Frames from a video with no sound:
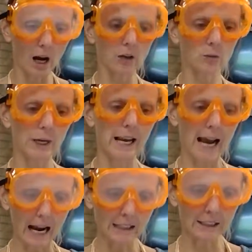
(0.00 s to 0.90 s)

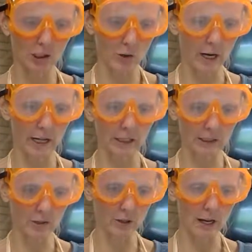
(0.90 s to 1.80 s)
unreacted
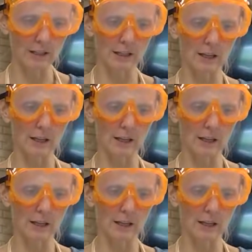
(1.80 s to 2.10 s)
triglycerides,